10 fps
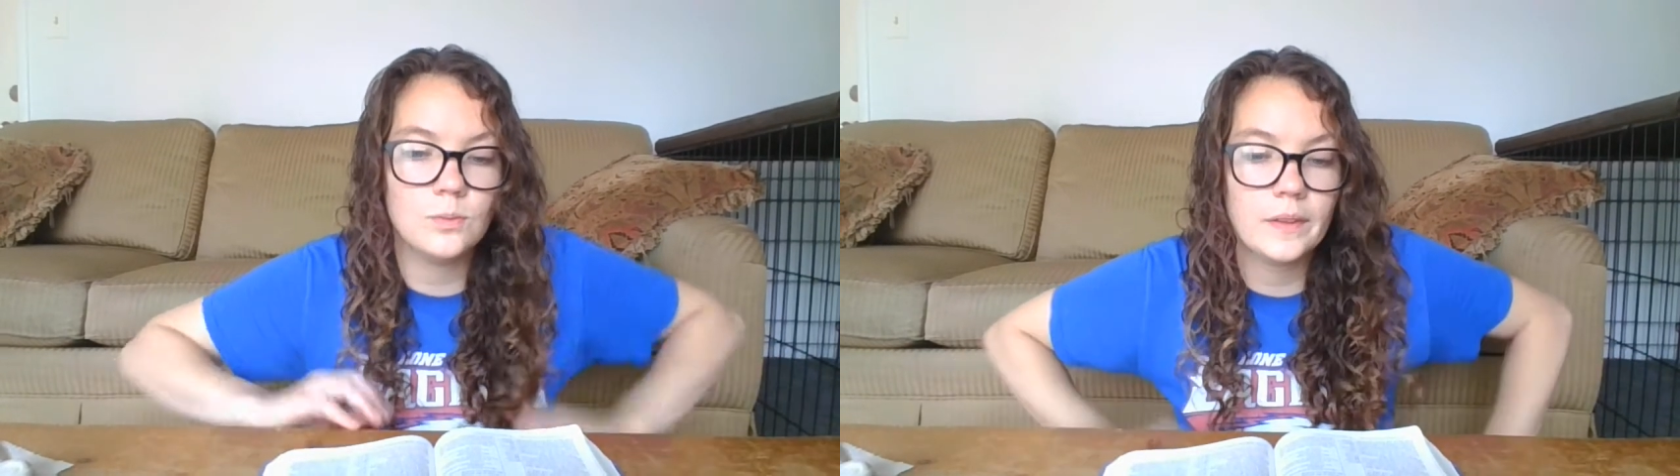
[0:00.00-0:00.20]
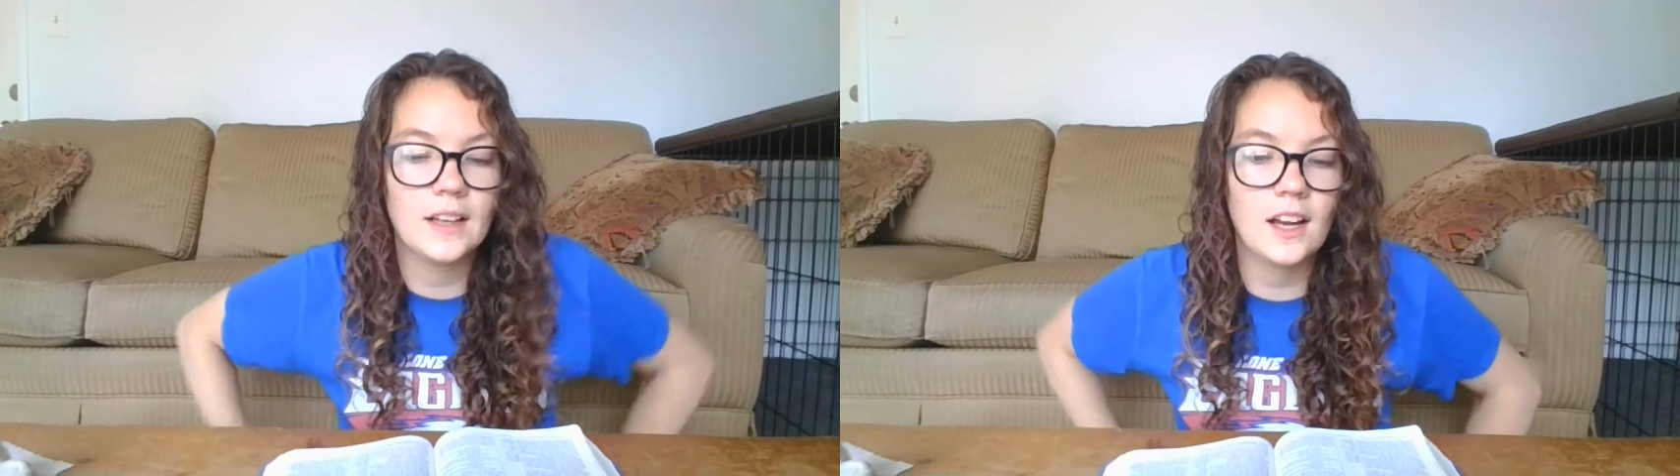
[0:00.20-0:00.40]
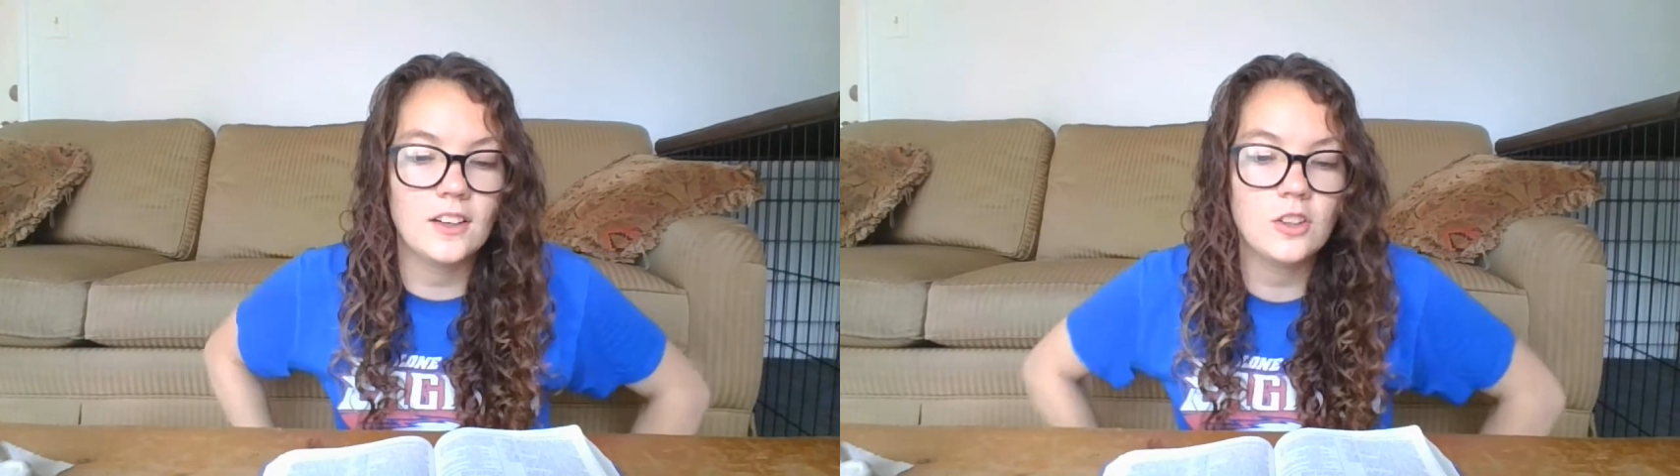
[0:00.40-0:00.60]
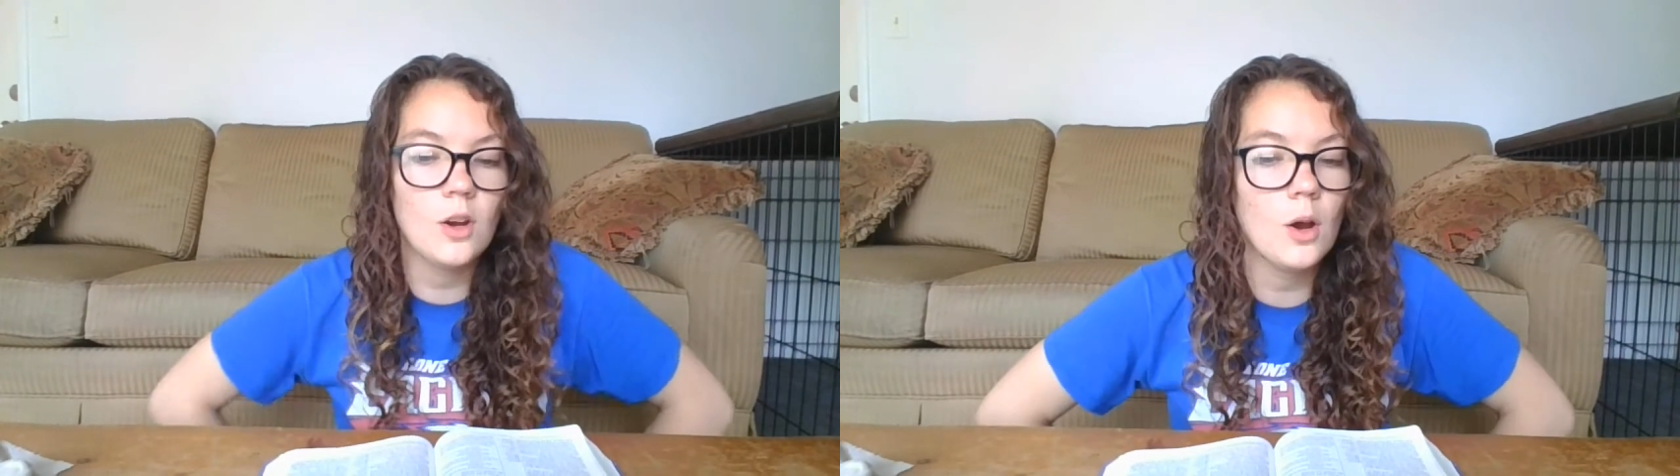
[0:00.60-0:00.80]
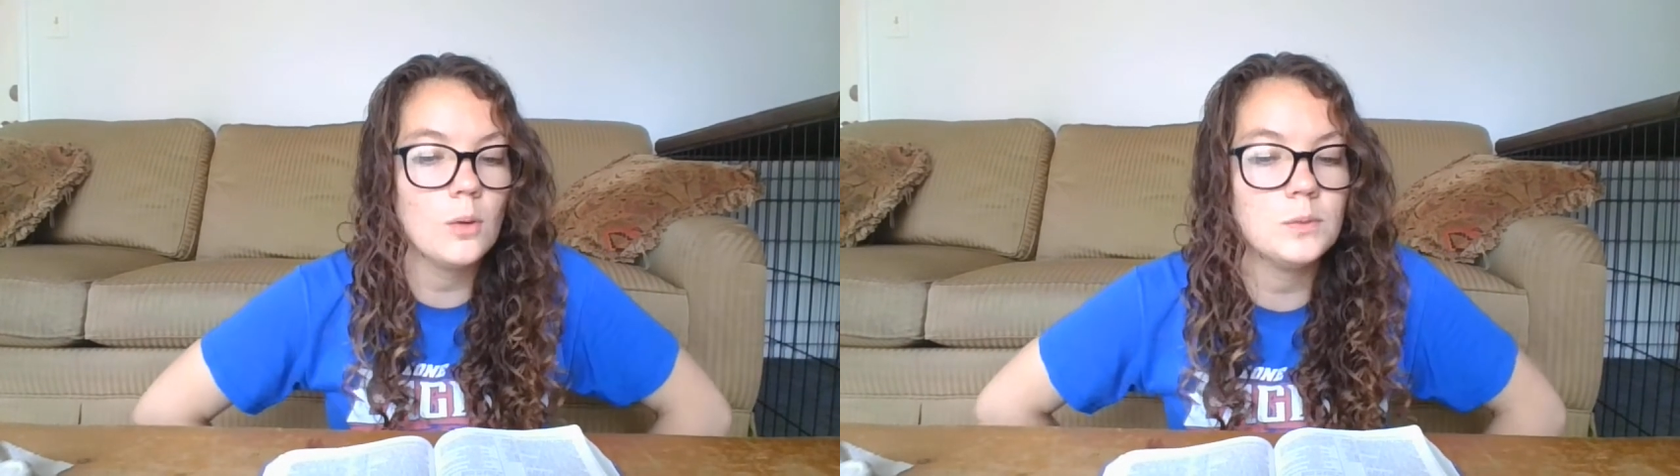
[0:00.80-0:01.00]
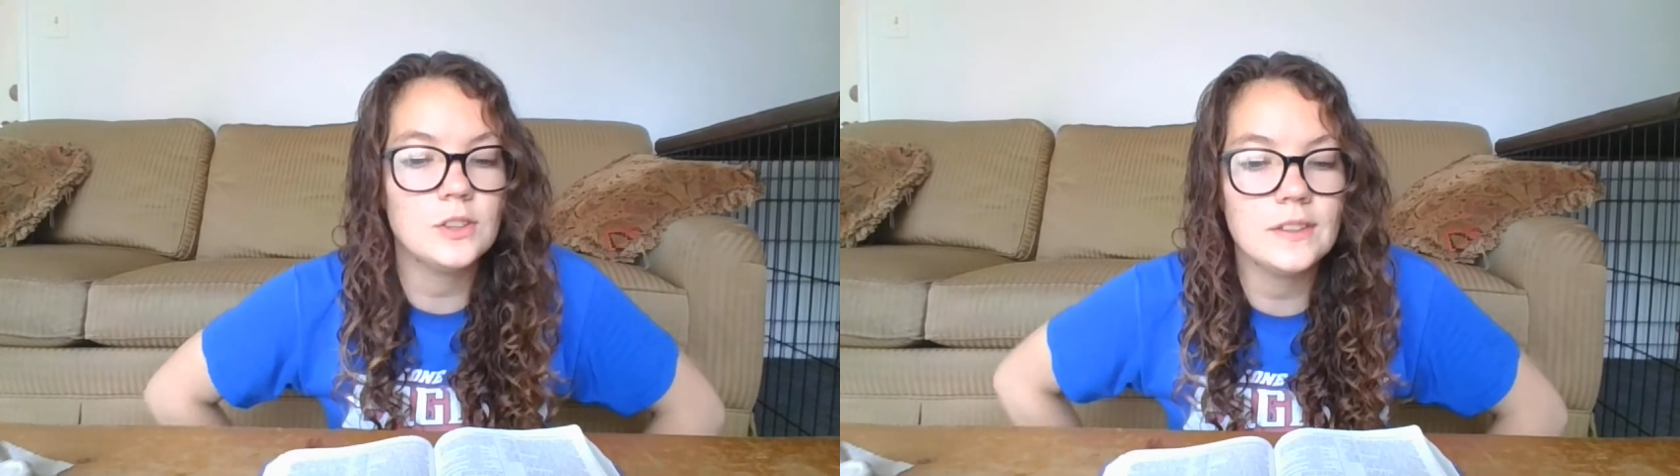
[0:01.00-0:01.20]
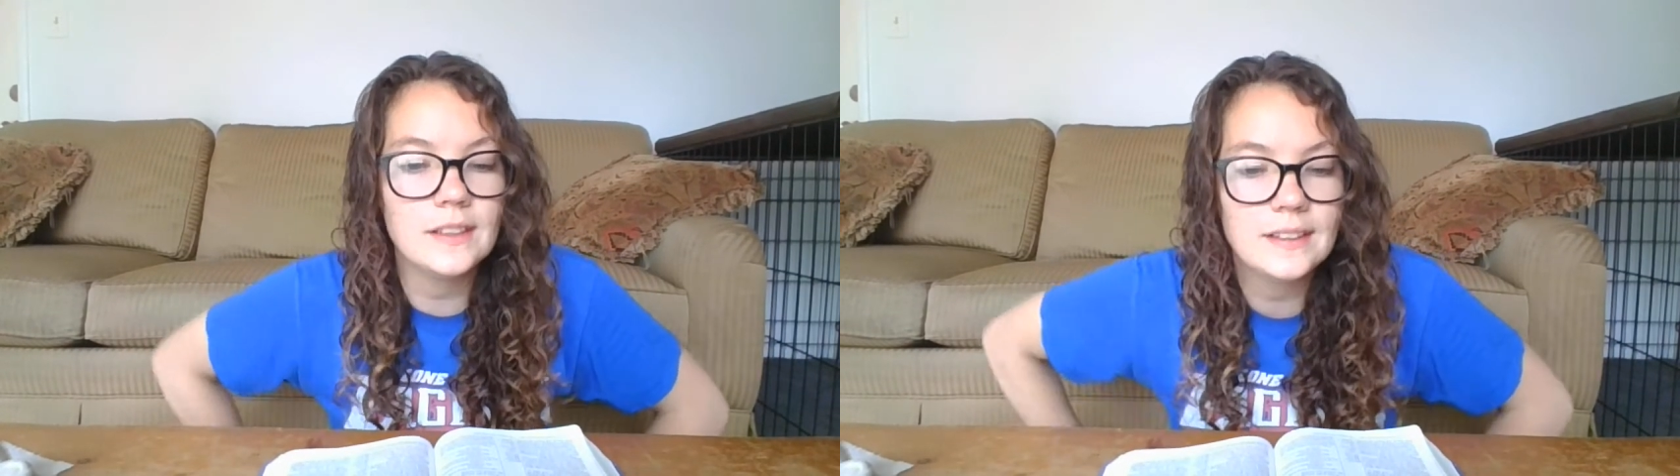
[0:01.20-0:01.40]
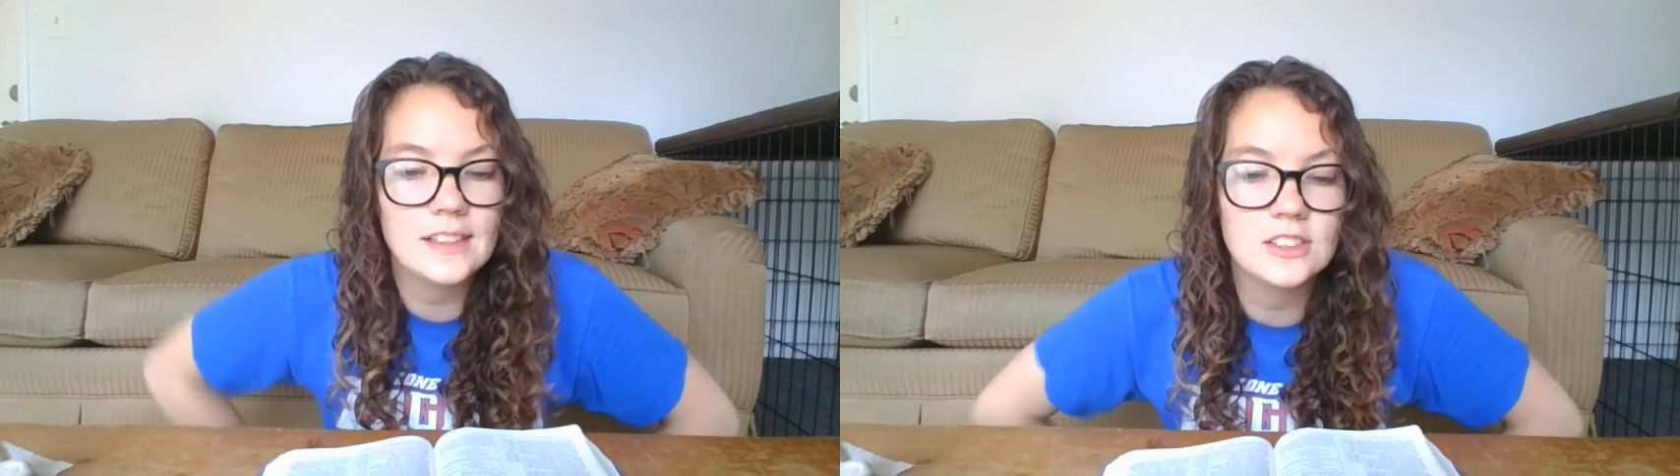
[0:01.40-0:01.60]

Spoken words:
do you think they